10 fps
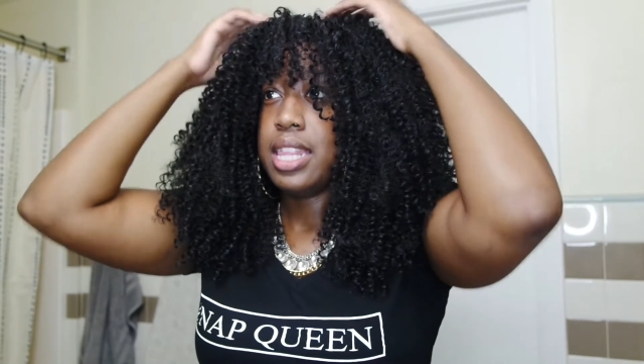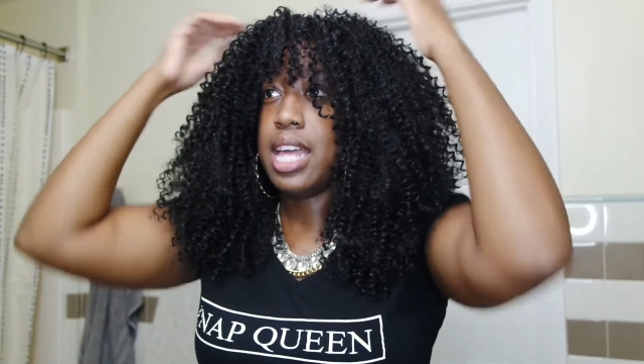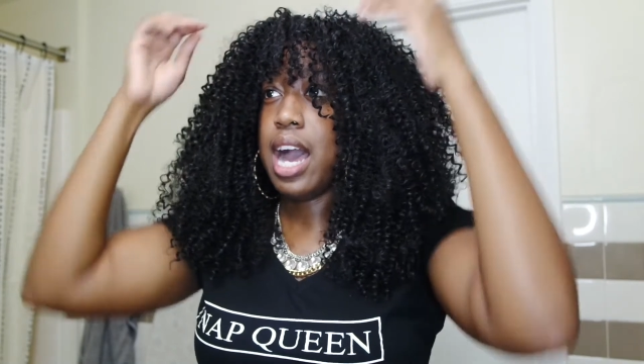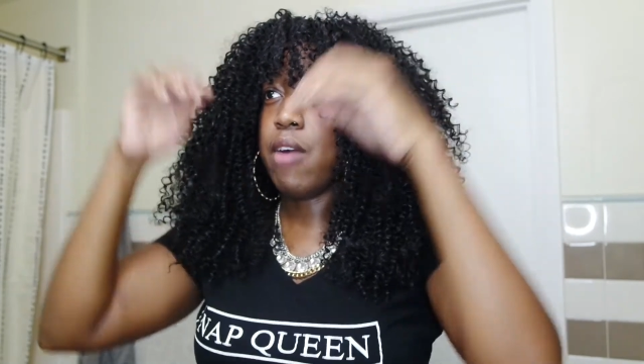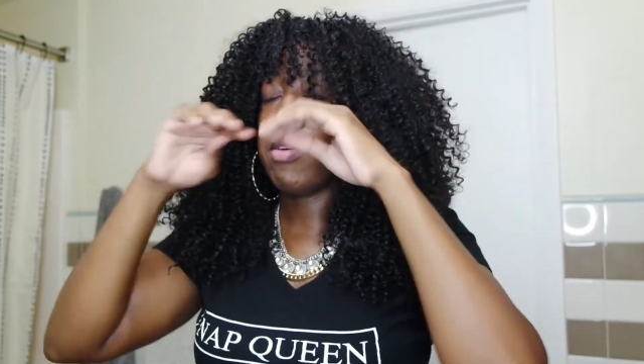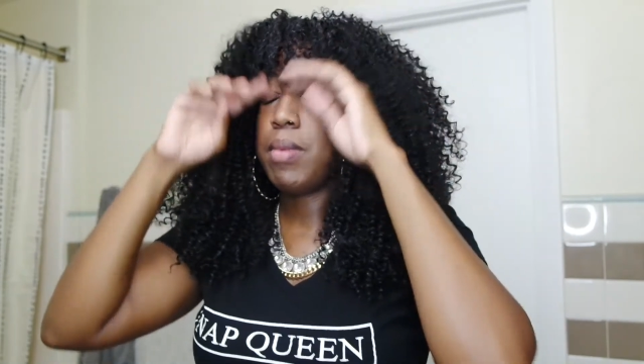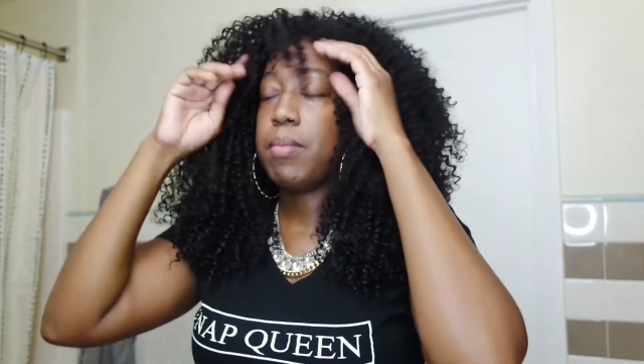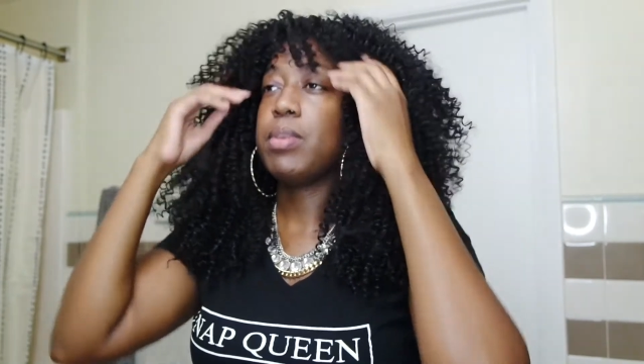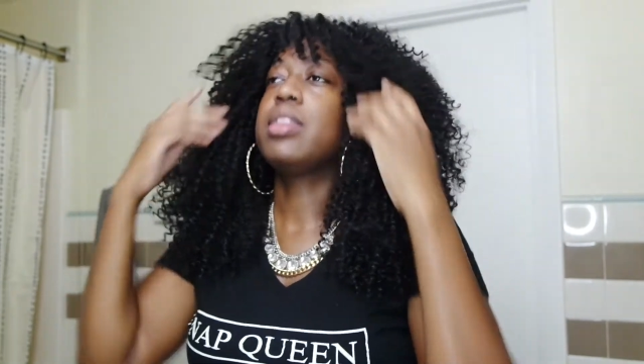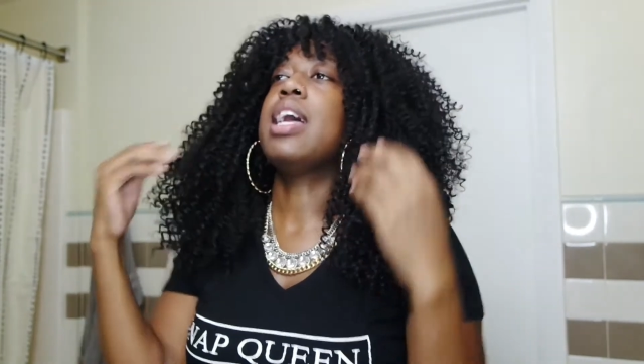that I
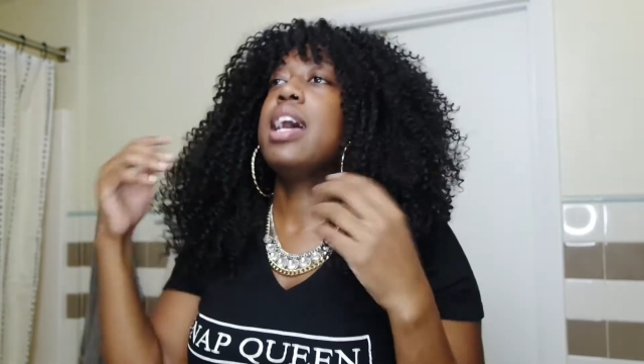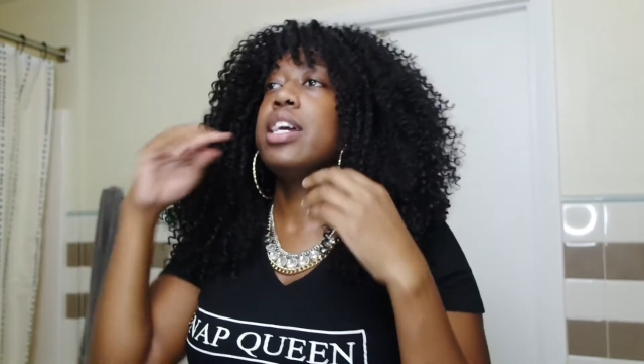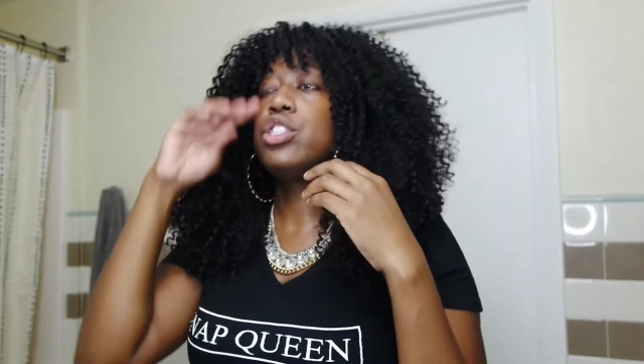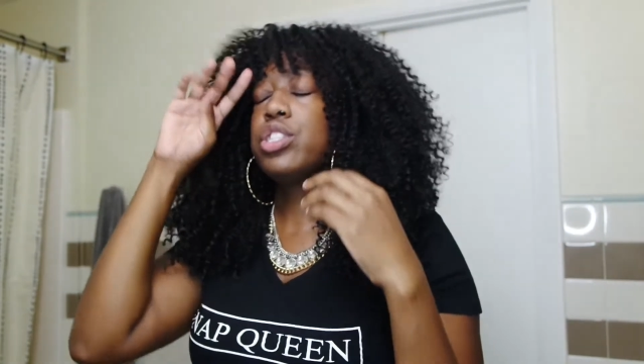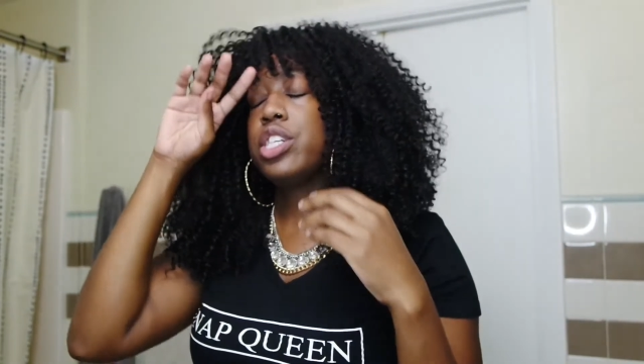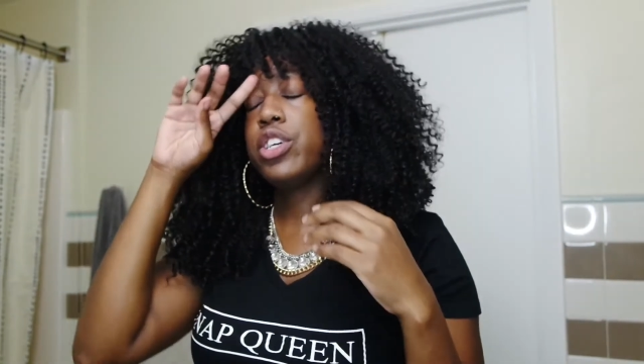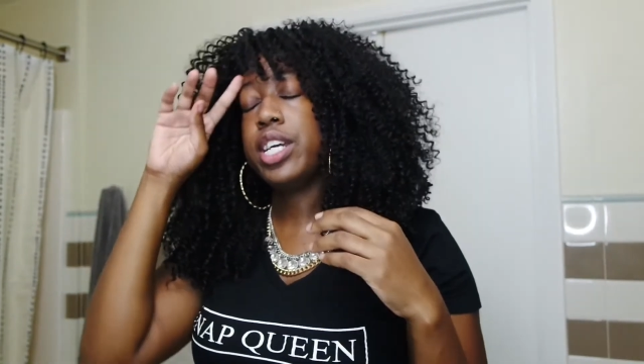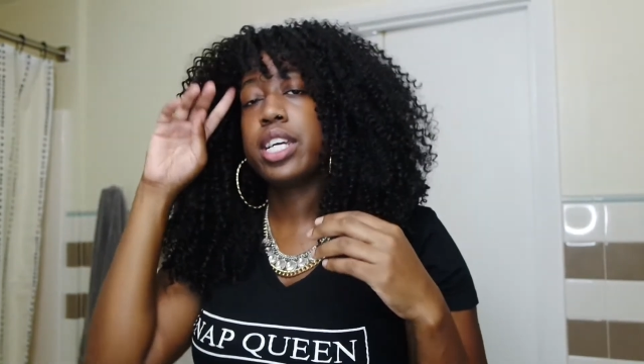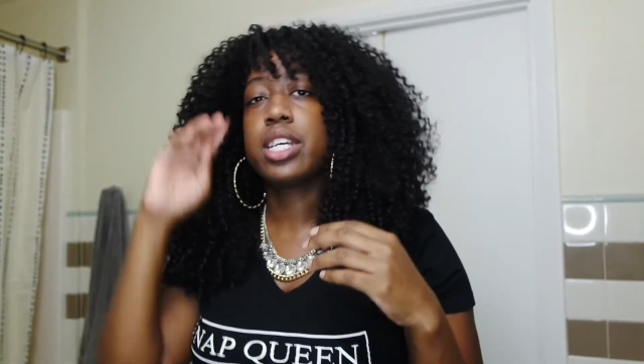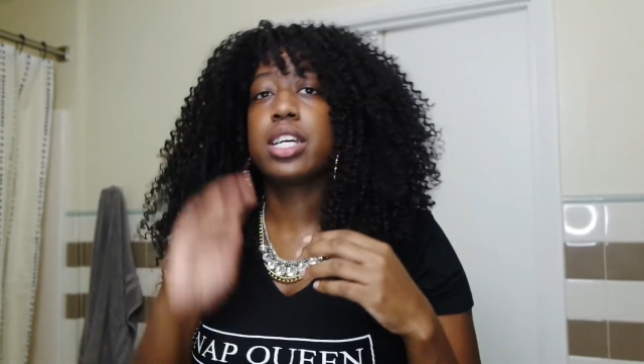remembered that
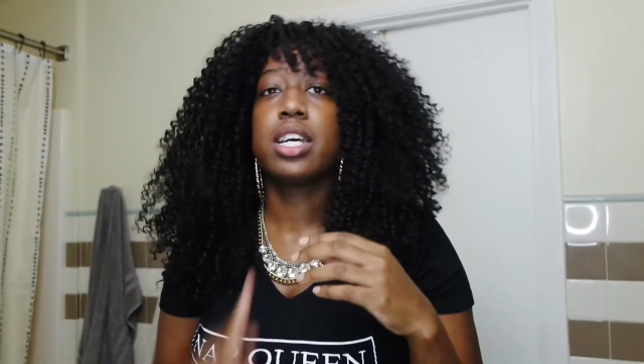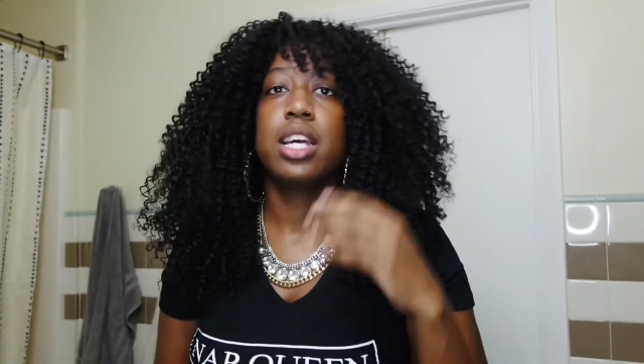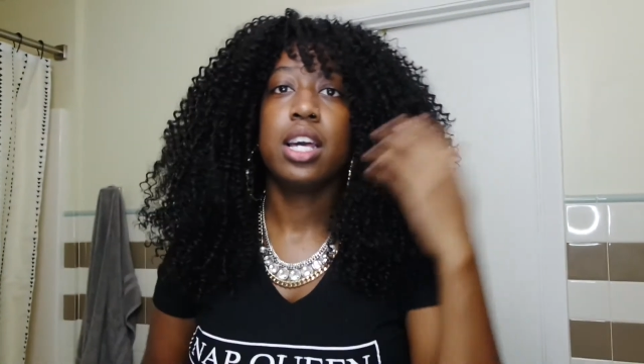trick.